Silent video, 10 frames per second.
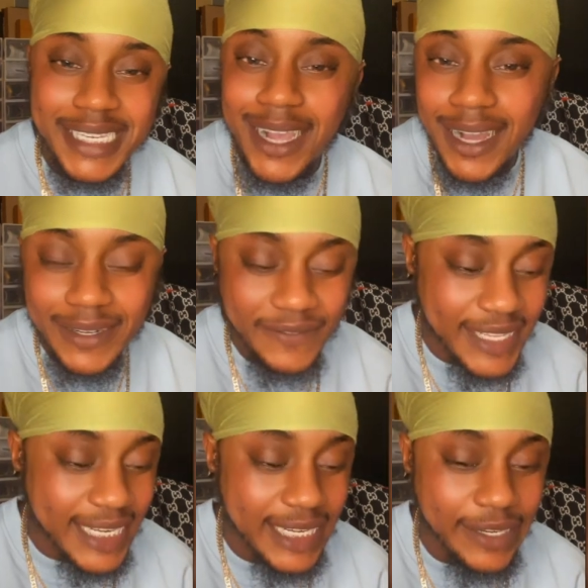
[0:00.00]
all of
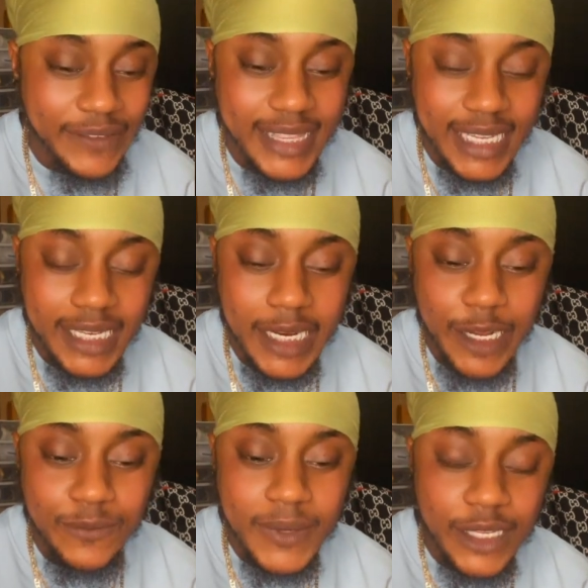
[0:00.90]
that and everything that I
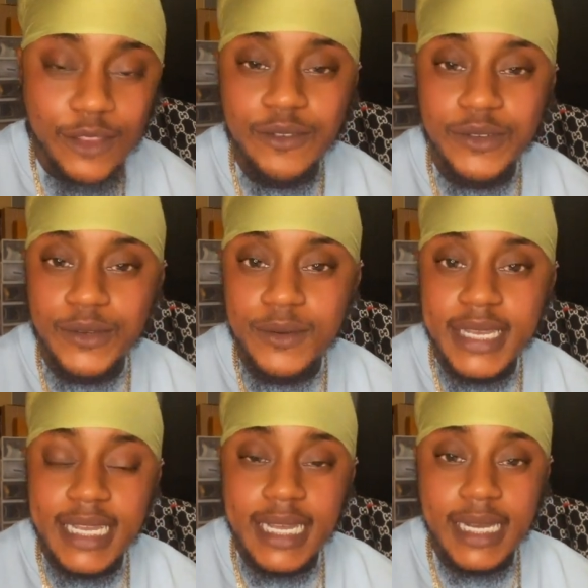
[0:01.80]
went through.
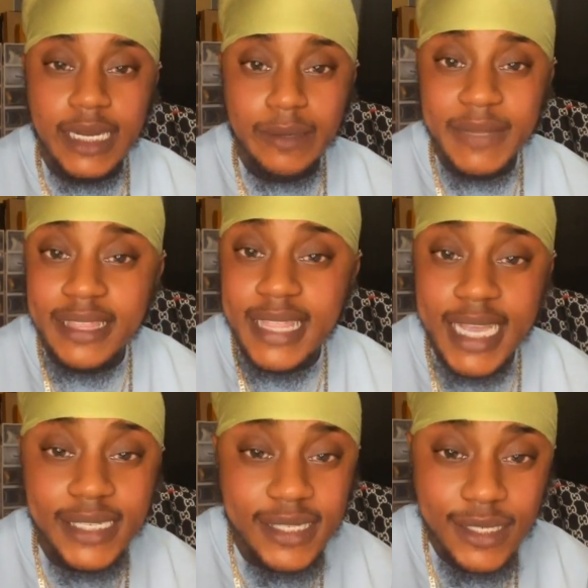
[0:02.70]
And
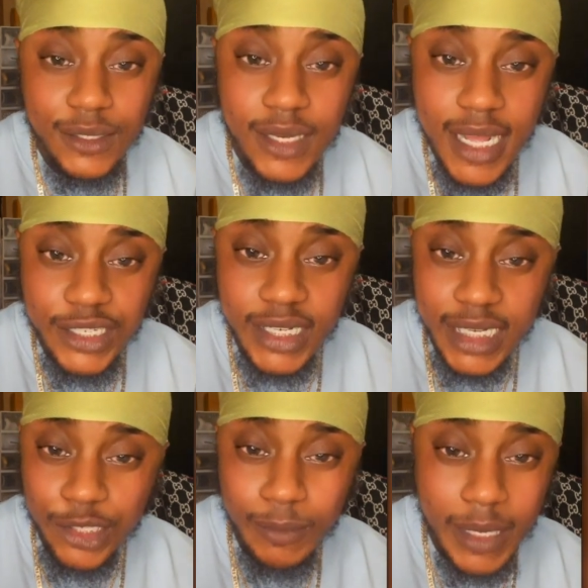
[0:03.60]
that's still not
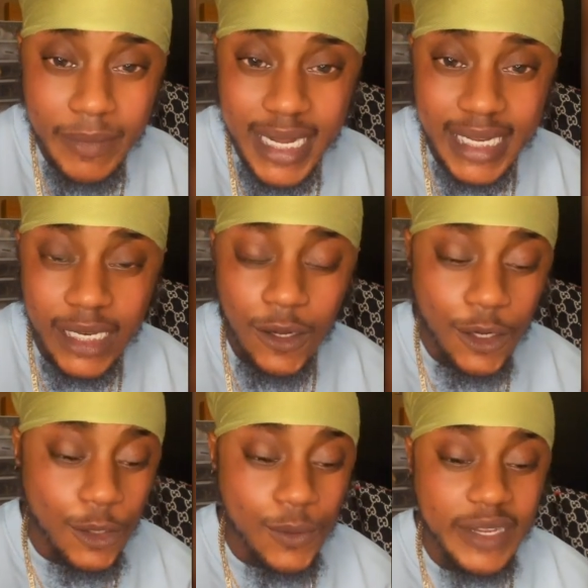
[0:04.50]
changed my mind
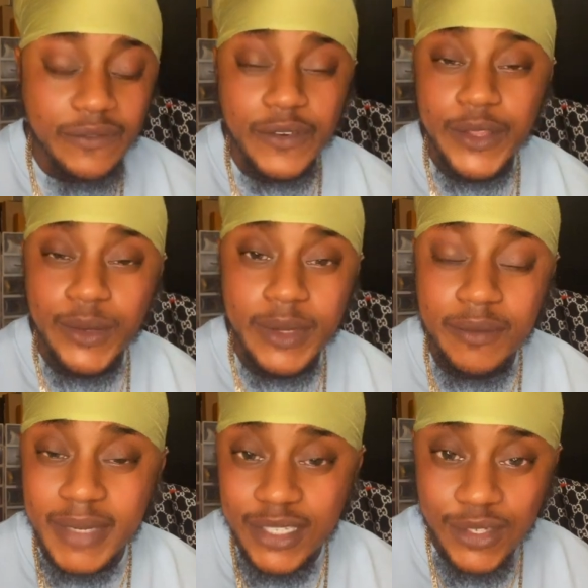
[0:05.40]
on going further with
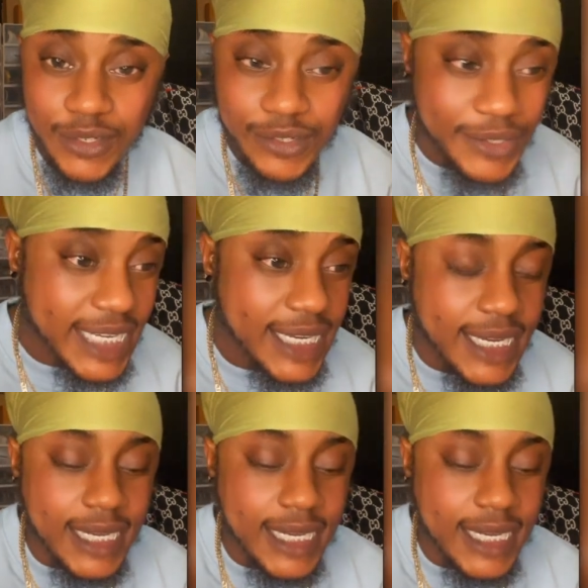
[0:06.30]
my surgery.